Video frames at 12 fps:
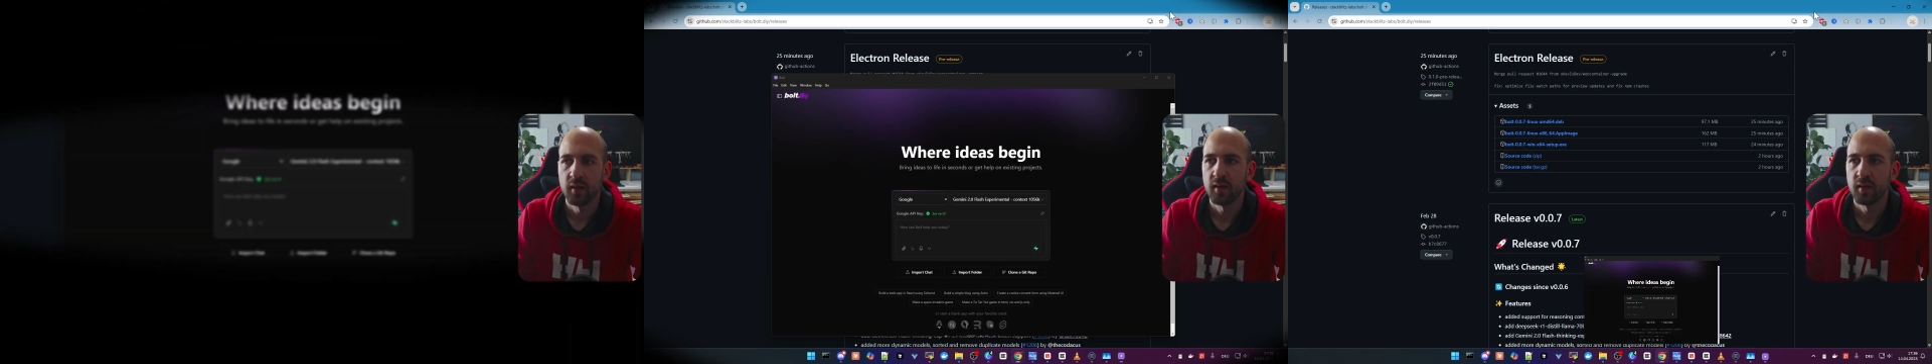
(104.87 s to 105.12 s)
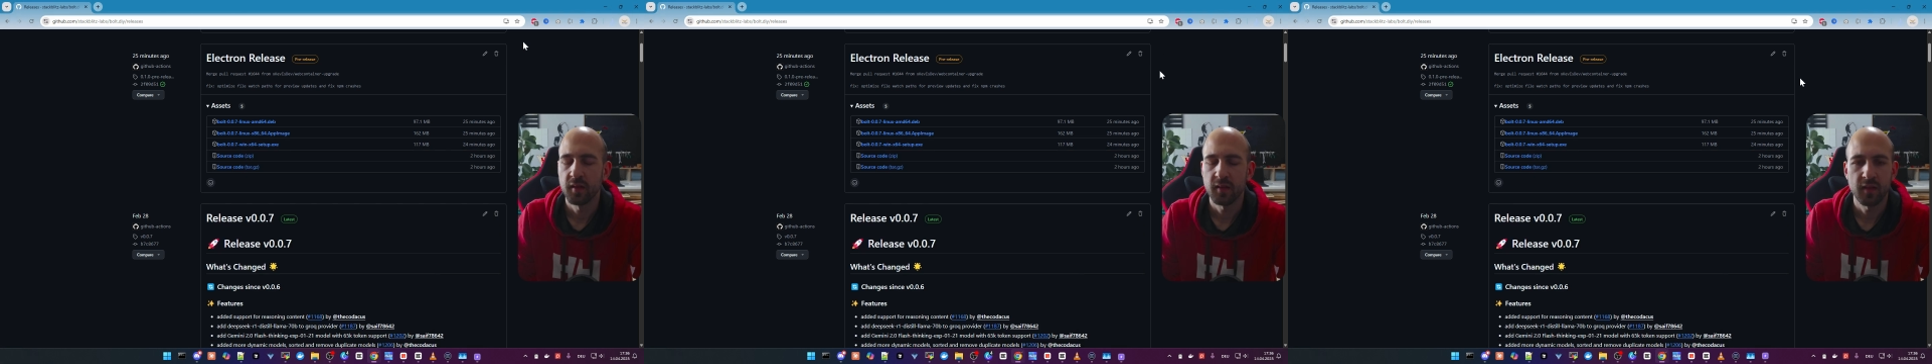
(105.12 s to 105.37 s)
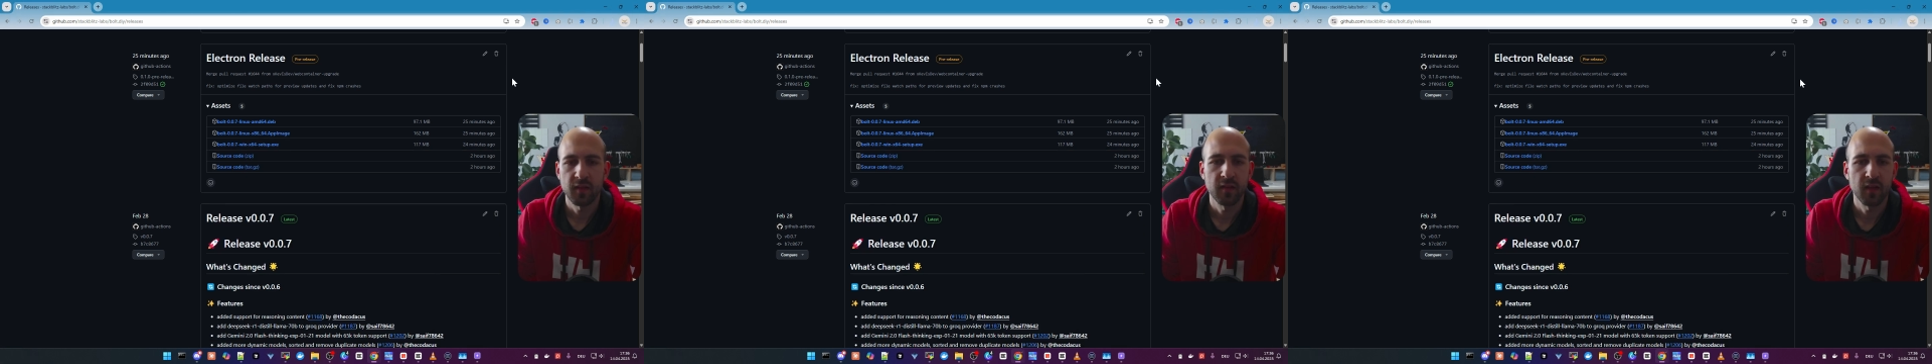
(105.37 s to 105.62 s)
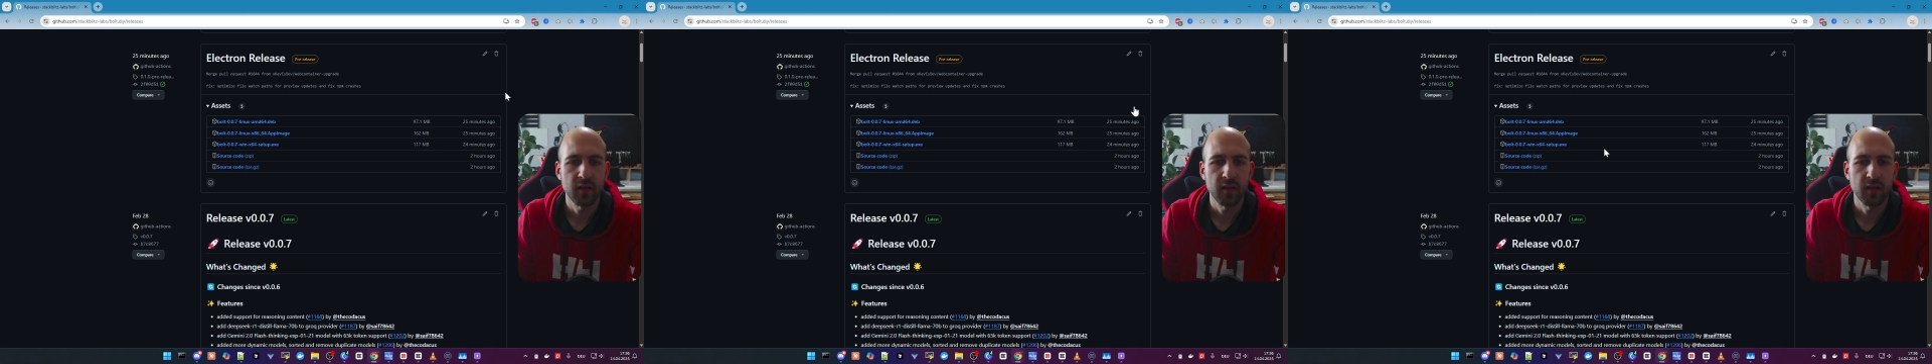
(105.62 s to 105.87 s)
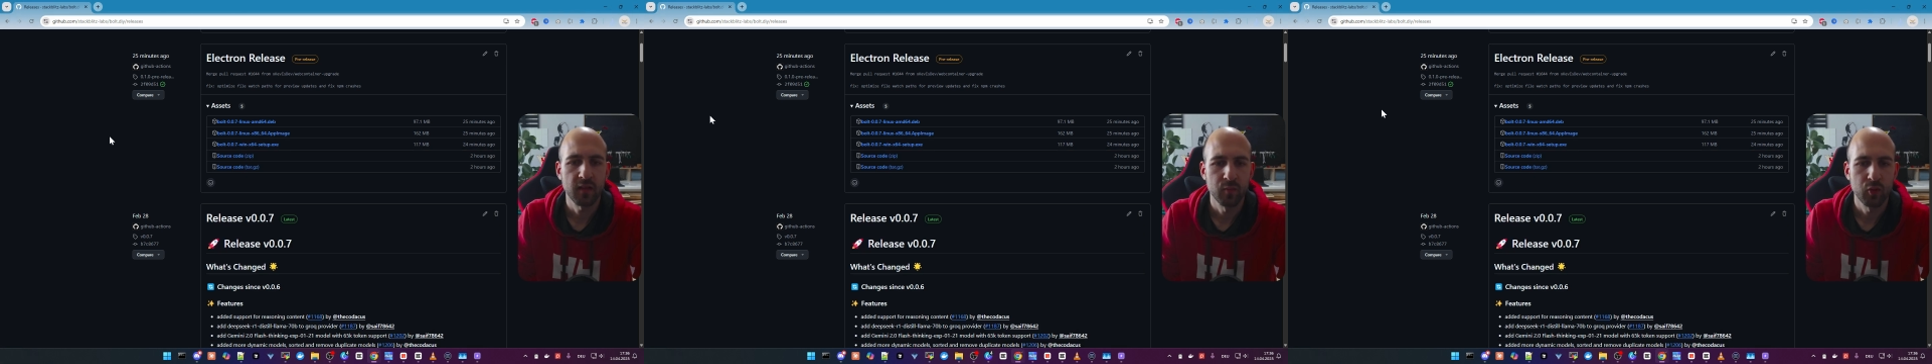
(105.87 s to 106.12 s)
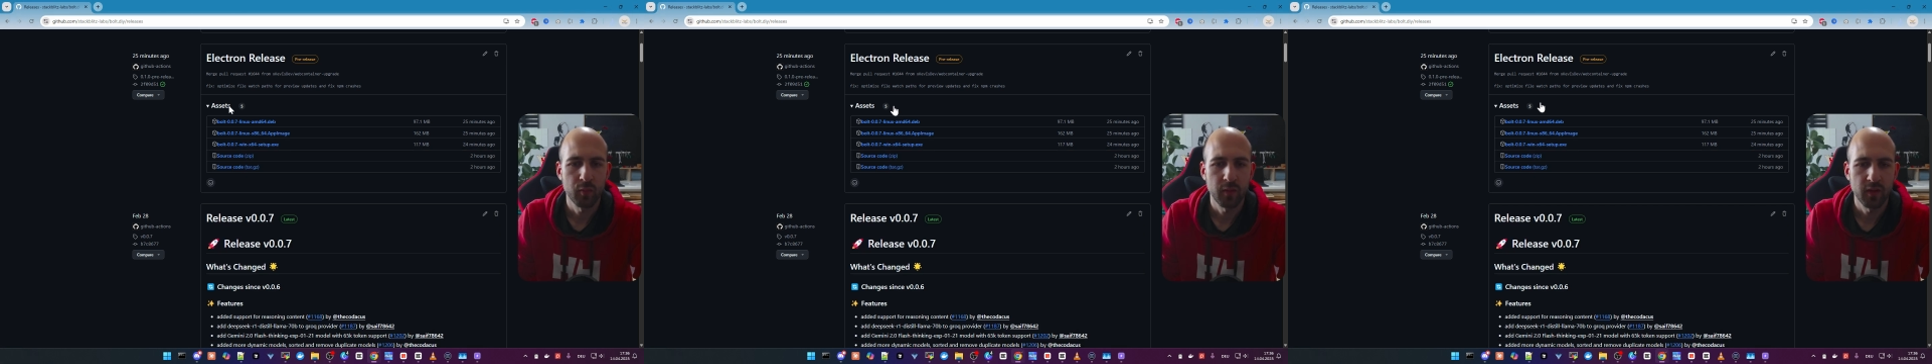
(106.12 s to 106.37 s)
As I said, at the
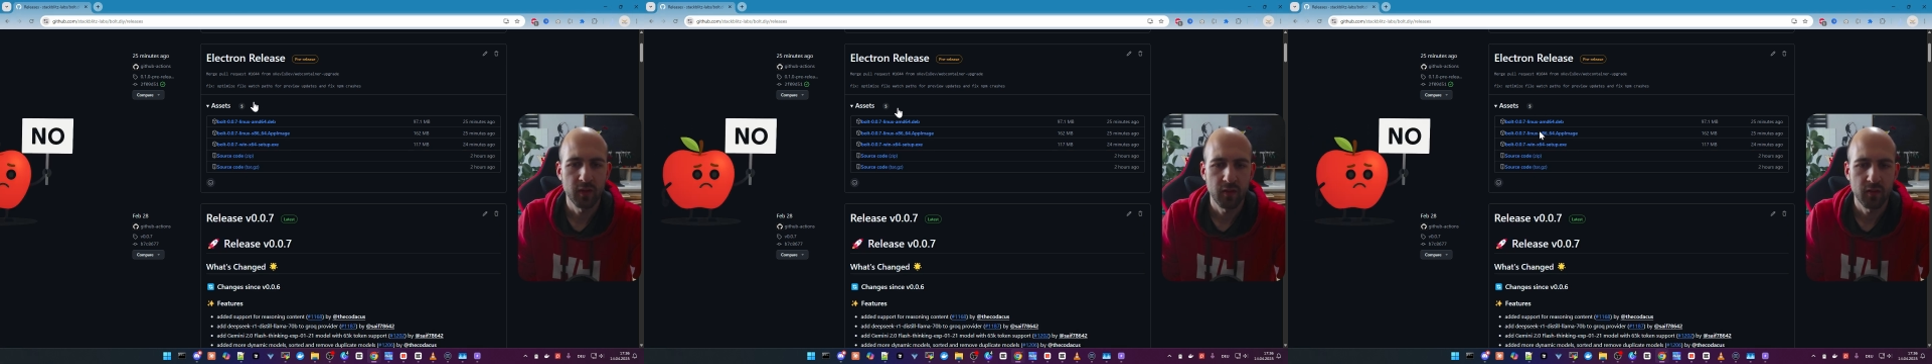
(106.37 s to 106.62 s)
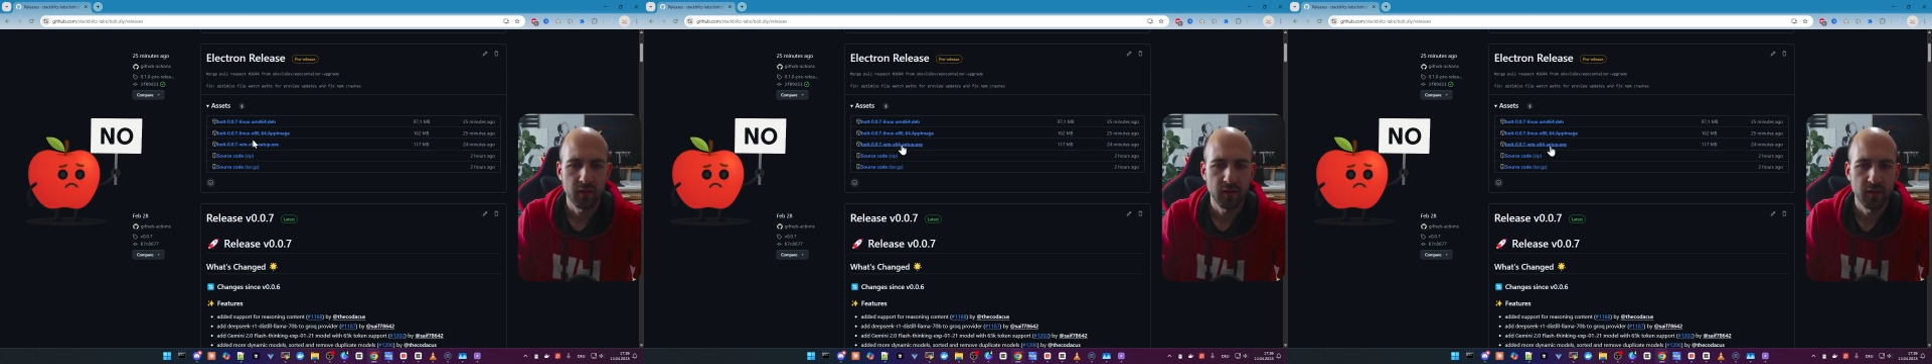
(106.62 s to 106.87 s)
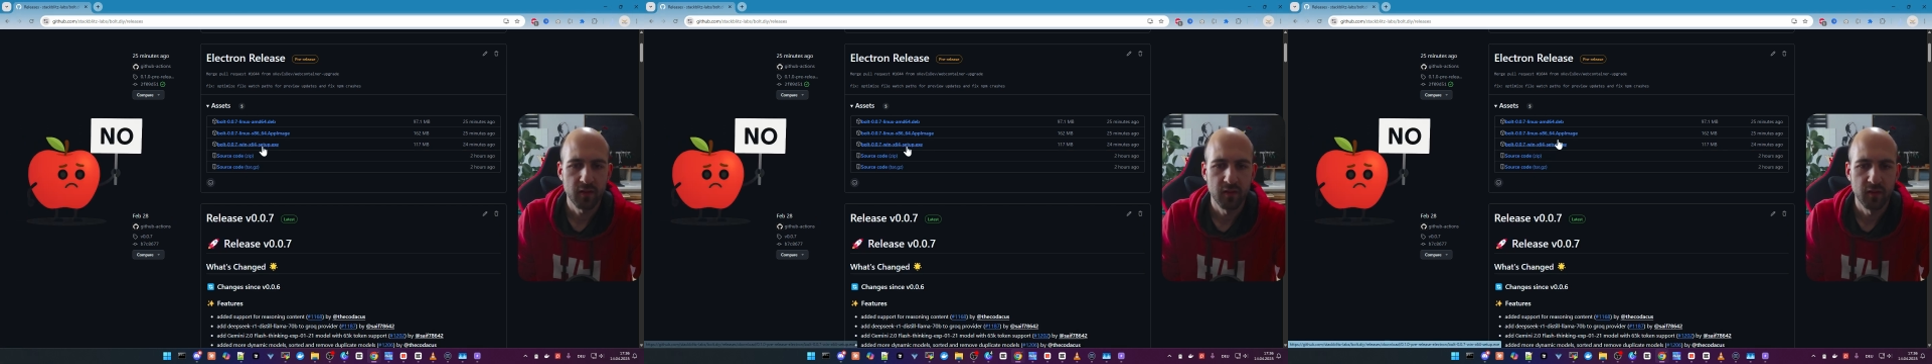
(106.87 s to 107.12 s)
moment there is